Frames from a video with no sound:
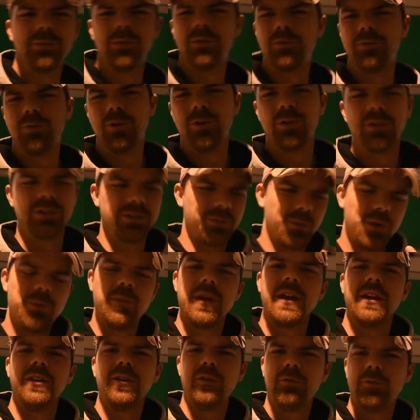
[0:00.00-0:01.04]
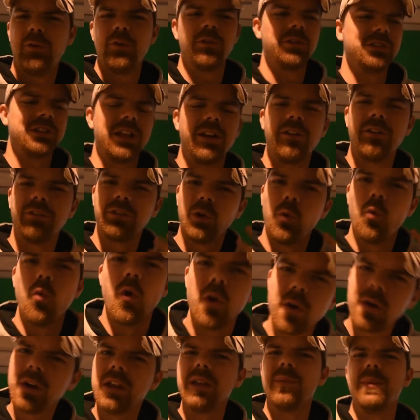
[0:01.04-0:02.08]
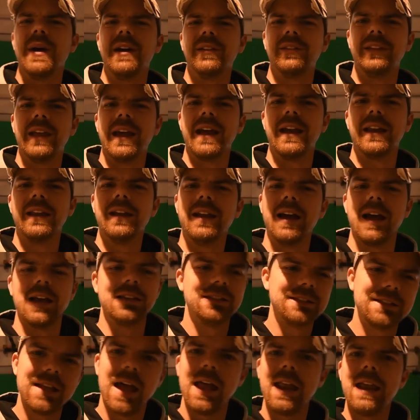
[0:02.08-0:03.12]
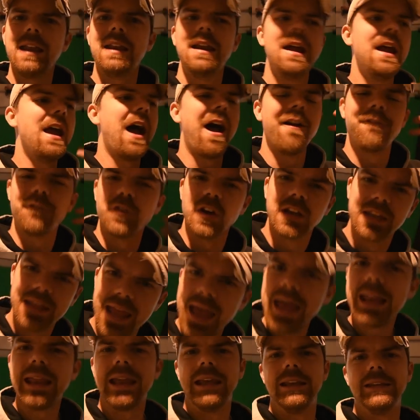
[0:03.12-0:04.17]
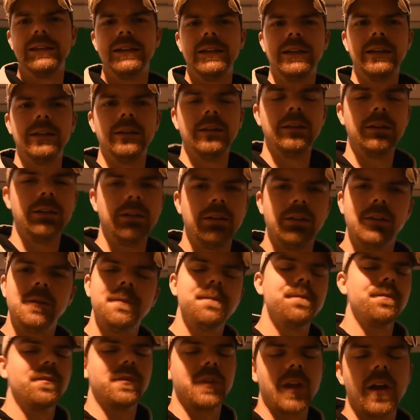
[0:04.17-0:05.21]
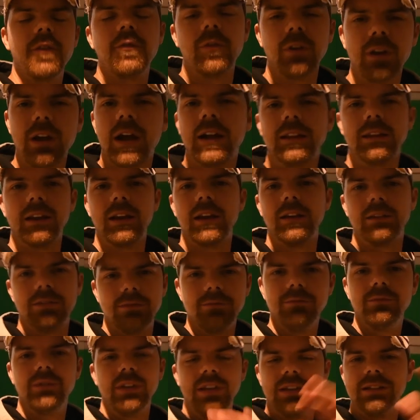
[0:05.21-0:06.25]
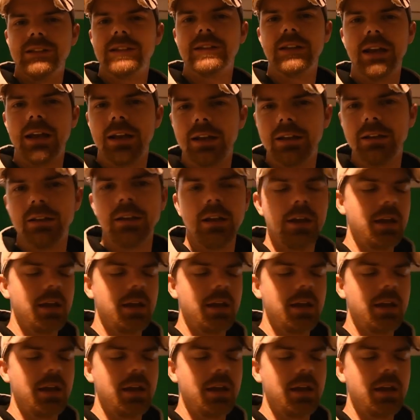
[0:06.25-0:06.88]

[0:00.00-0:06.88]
I'm in focus. I'm in manual focus. I don't have to worry about that. I said it, I forget it. I forgot that I had said it.